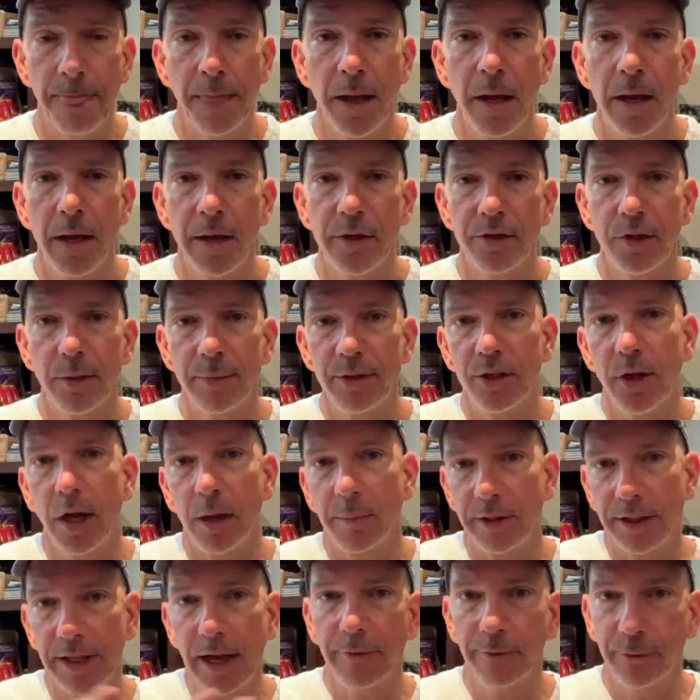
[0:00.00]
So let me talk
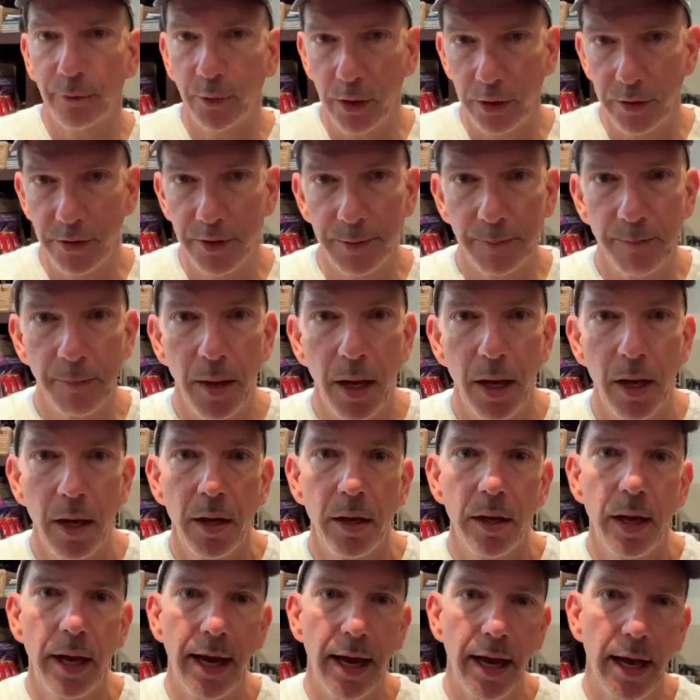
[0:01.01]
about that first.
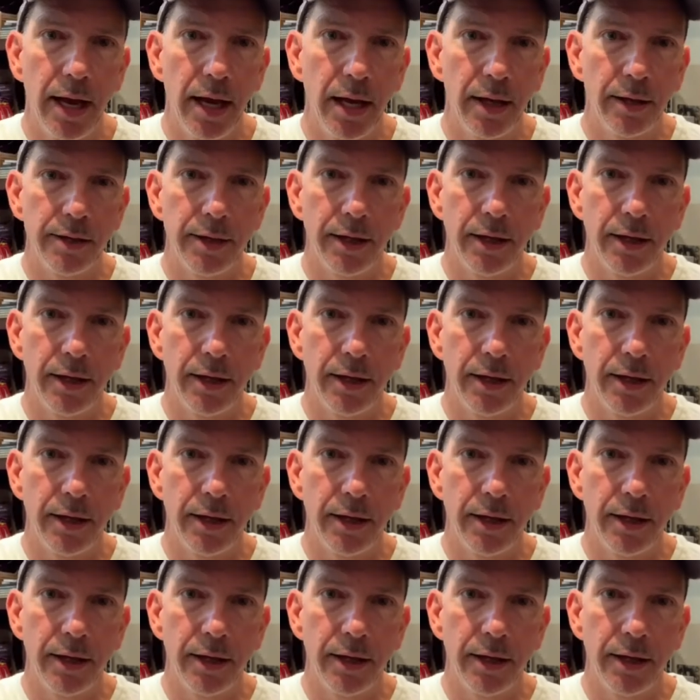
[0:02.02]
And